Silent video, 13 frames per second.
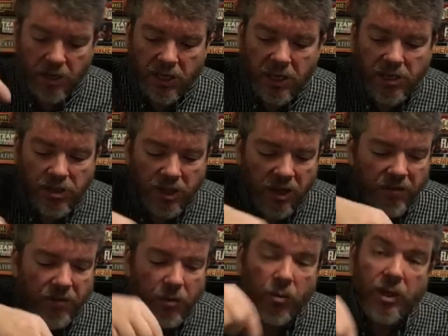Each
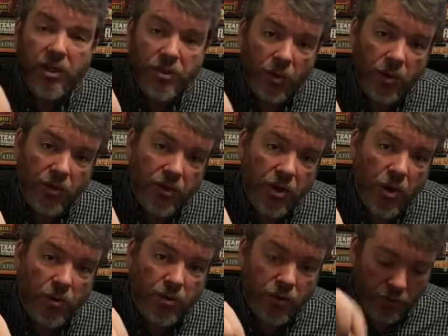of the resource
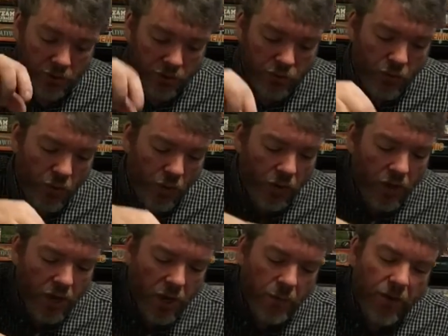nodes you
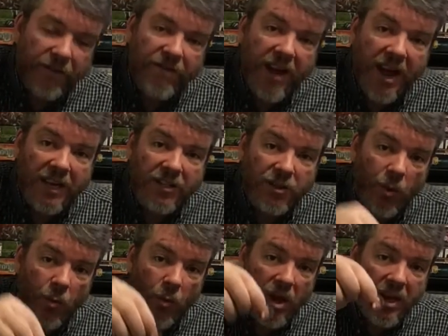control provides
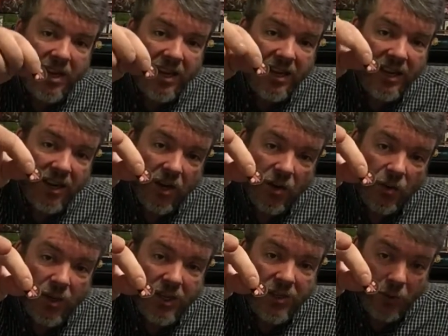1
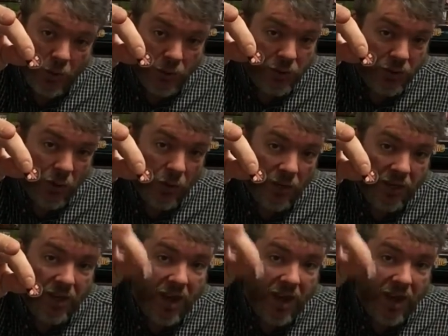resource token